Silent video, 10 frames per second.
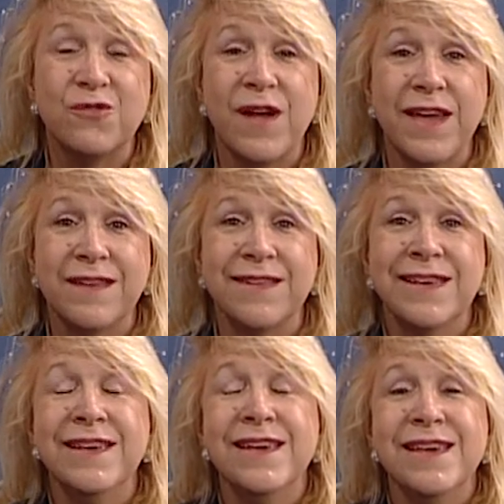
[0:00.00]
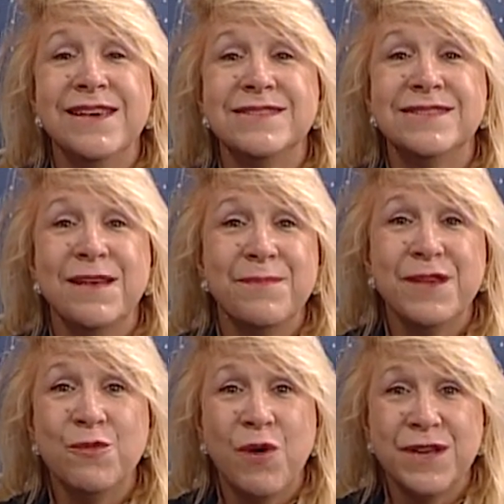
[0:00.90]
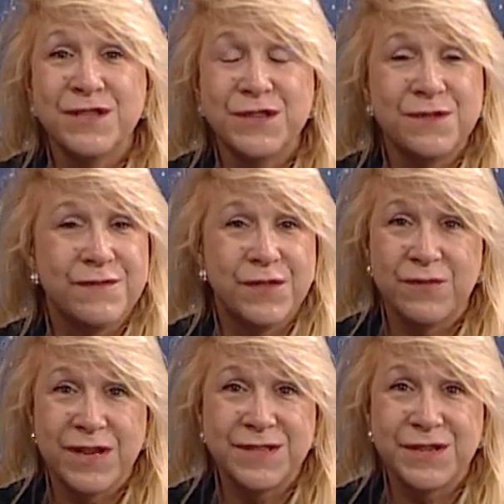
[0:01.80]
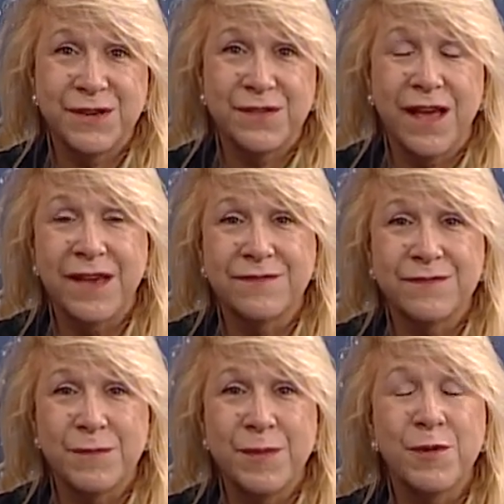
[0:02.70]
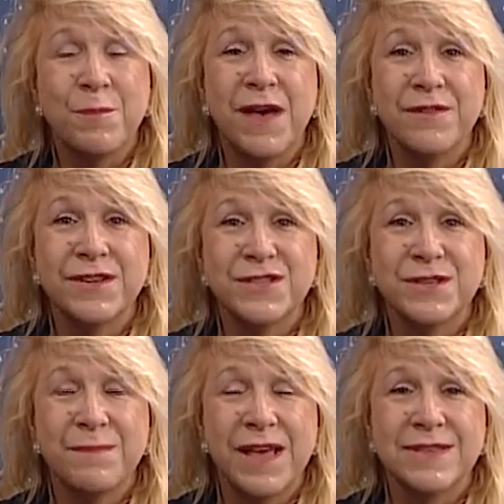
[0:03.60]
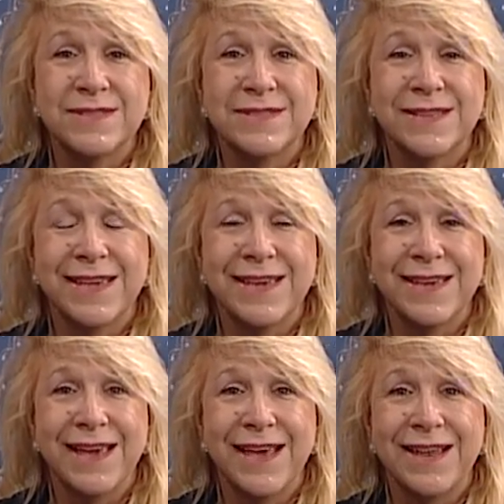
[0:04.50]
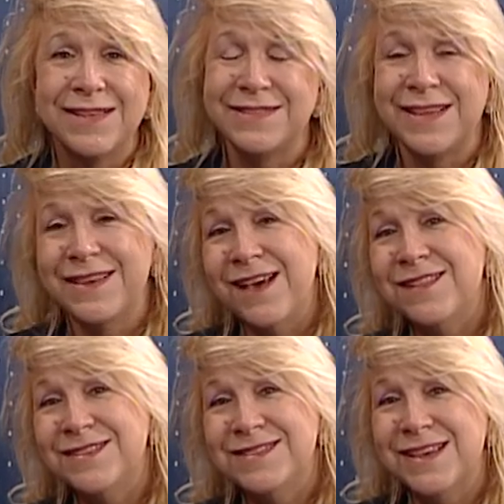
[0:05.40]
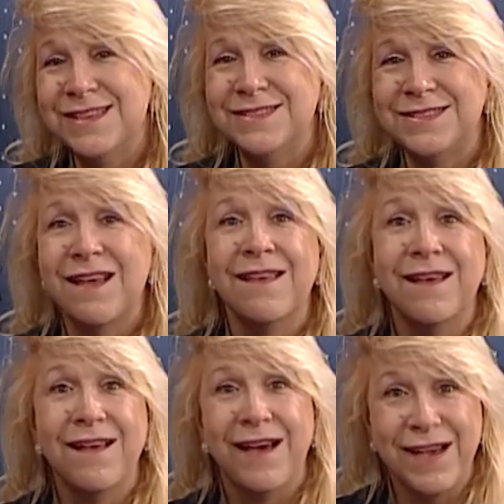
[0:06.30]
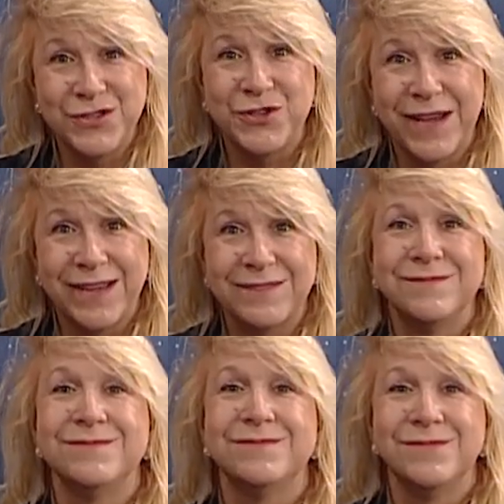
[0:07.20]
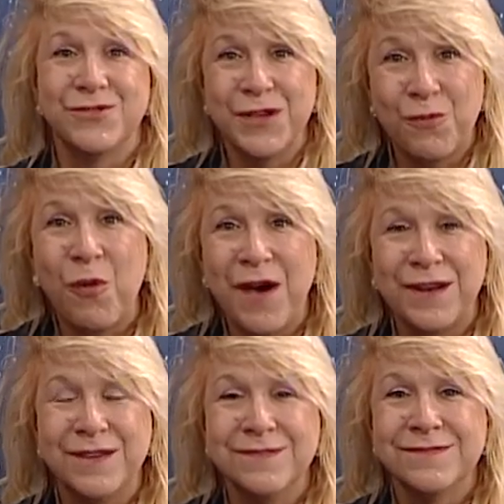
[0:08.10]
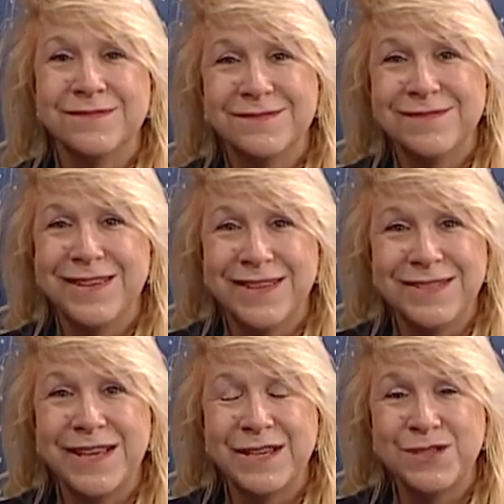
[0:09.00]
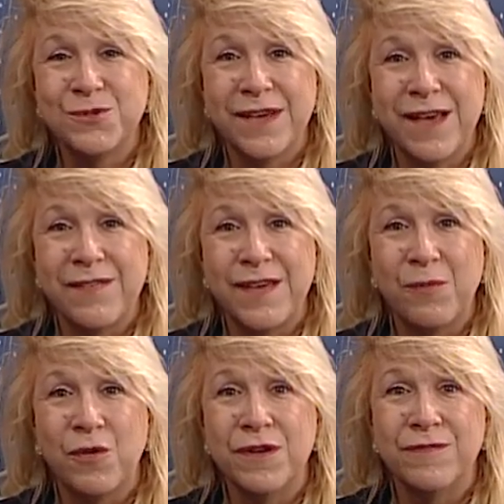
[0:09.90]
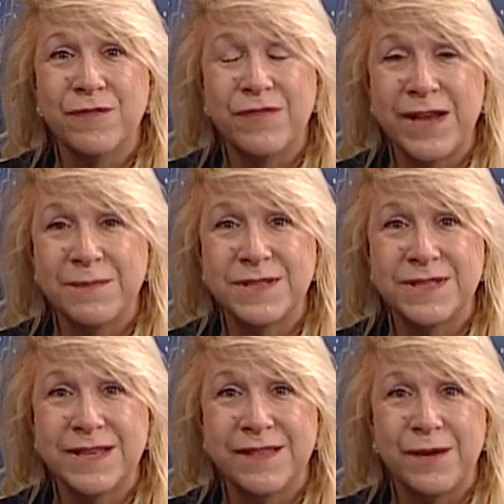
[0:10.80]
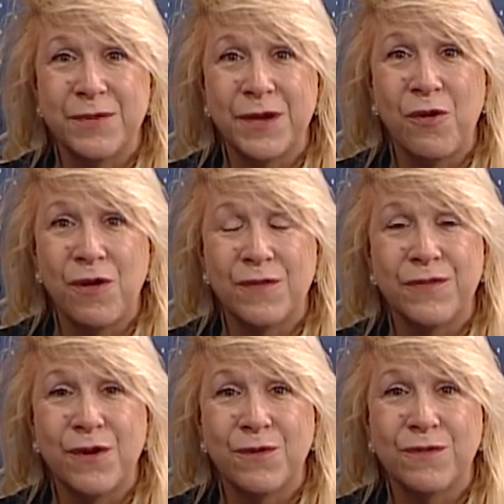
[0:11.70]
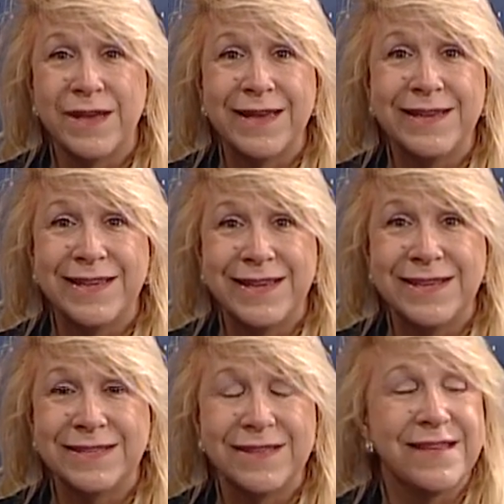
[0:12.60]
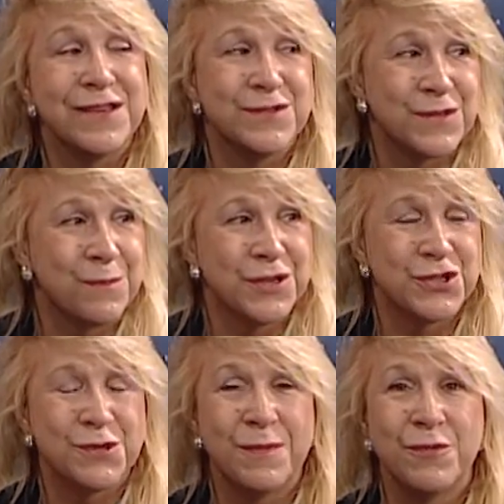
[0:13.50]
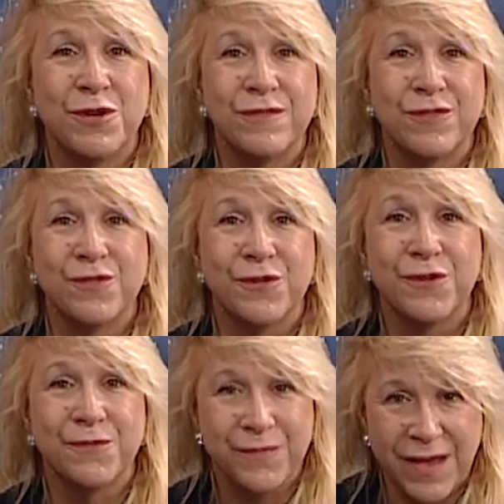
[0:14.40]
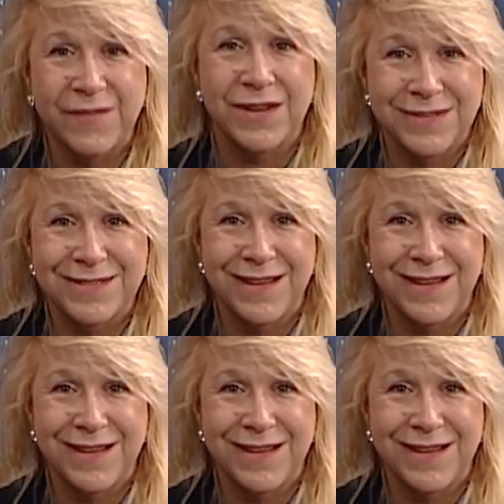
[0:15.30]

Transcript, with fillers: great it's something you want to do for the rest of your life. Remember, moderation and balance is key. And as Daniela says, hydrate, drink water, and take into account that wonderful vitamin C that we all know and need. And thank you so much to my wonderful crew. Have a nice